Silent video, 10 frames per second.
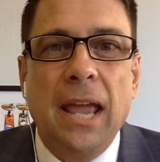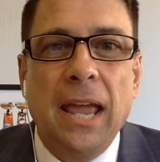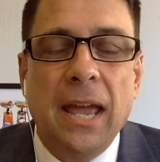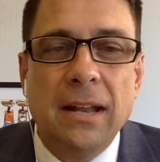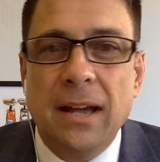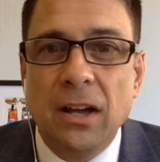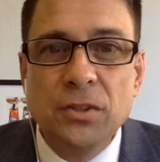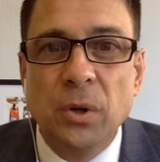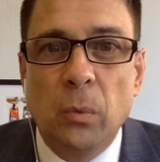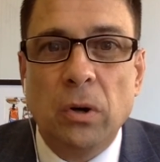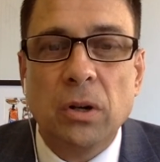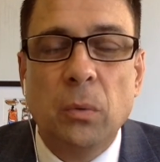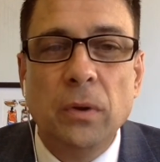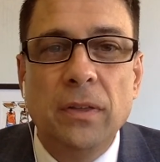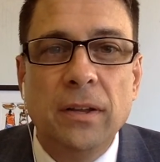And I also work
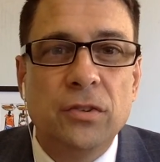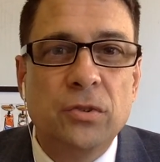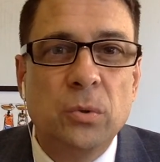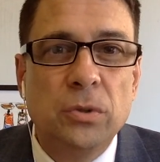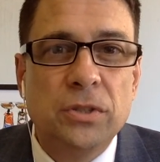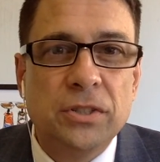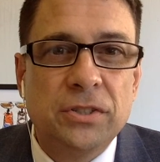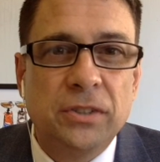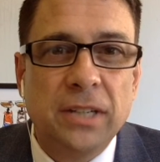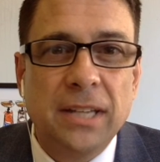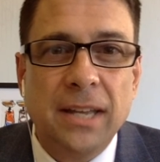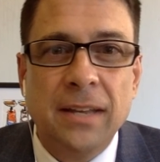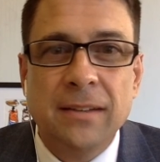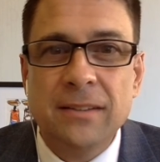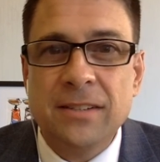within a school district
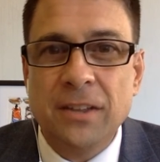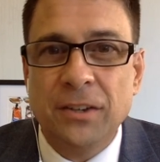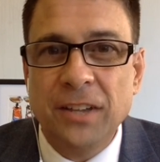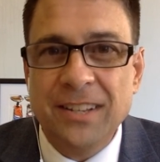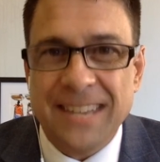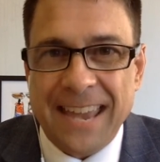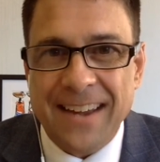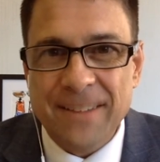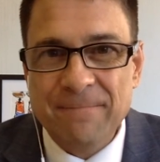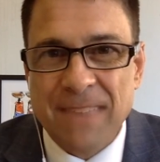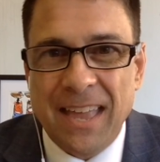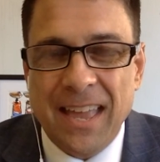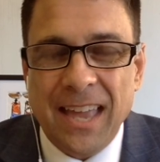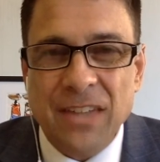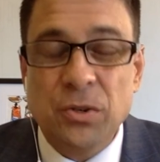in southern Indiana.
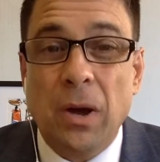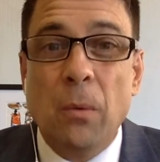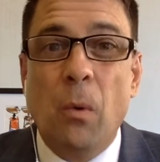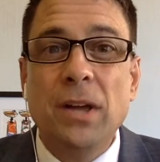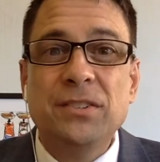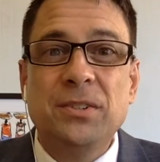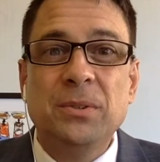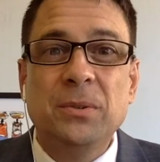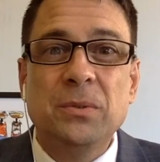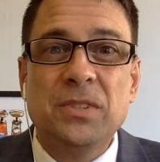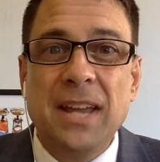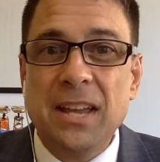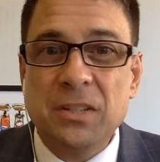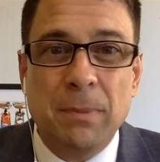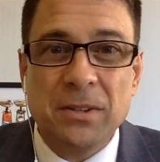And so I want to say
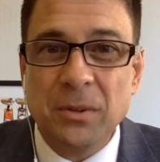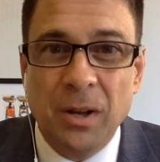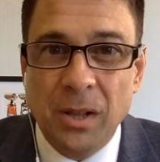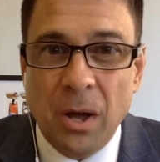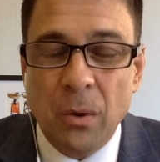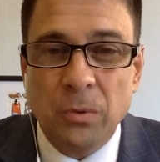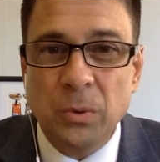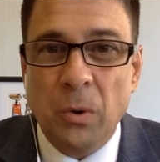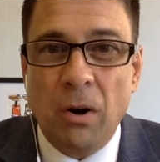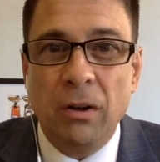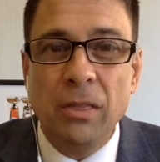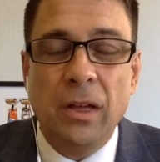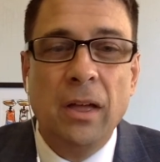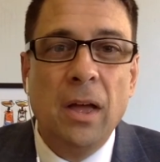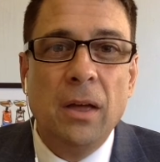a special hello to all
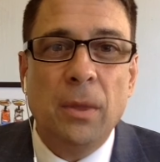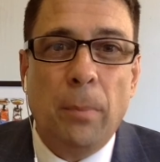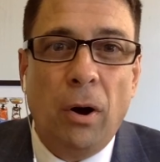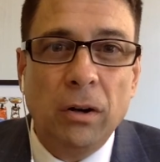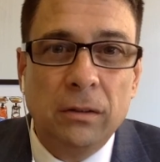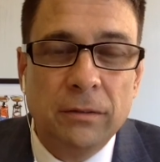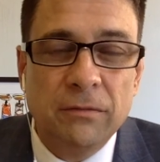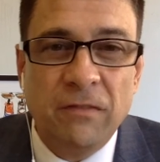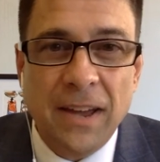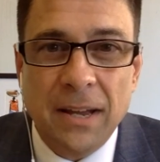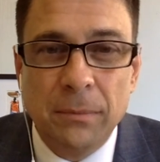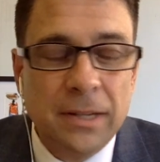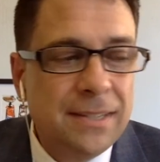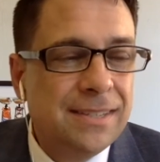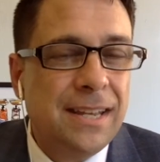the, the Parkland
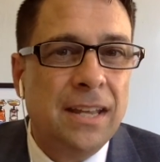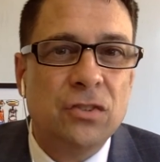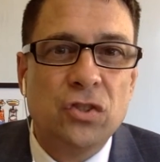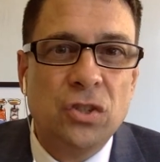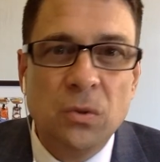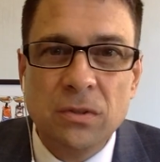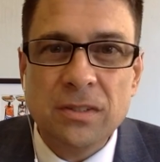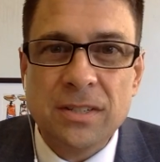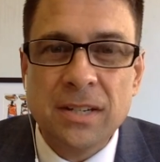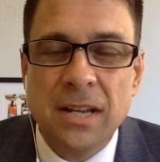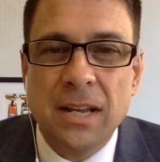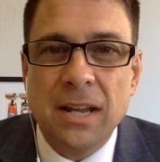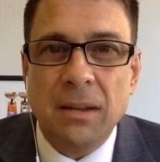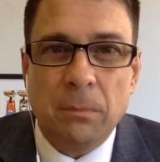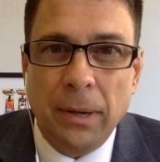families and students
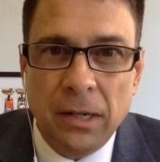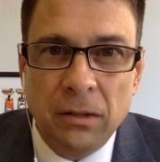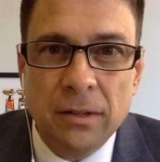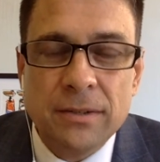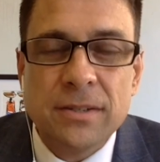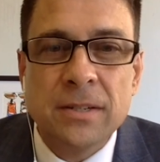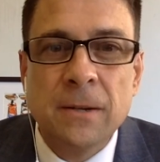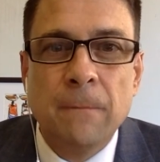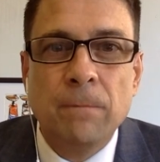and parents